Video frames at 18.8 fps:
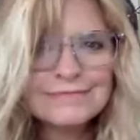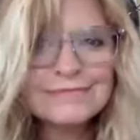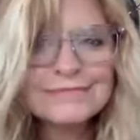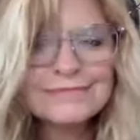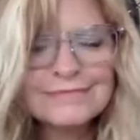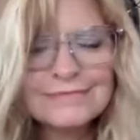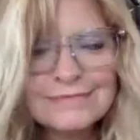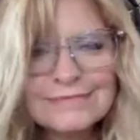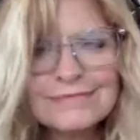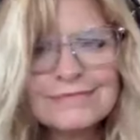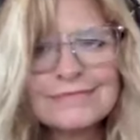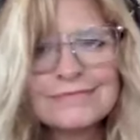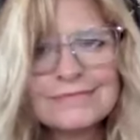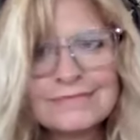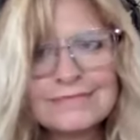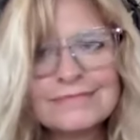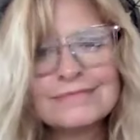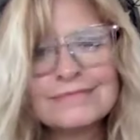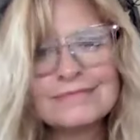But that
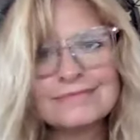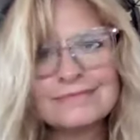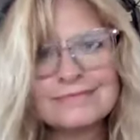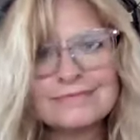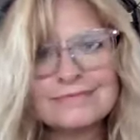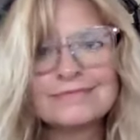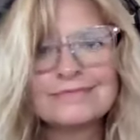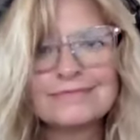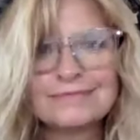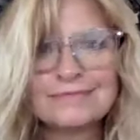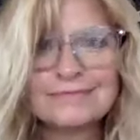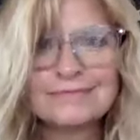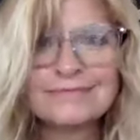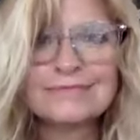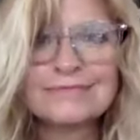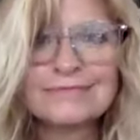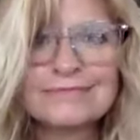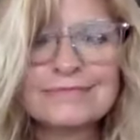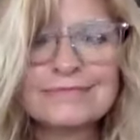balance of
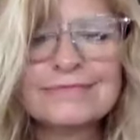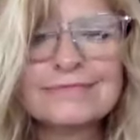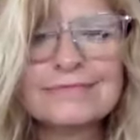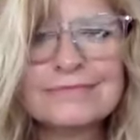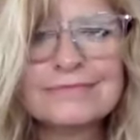not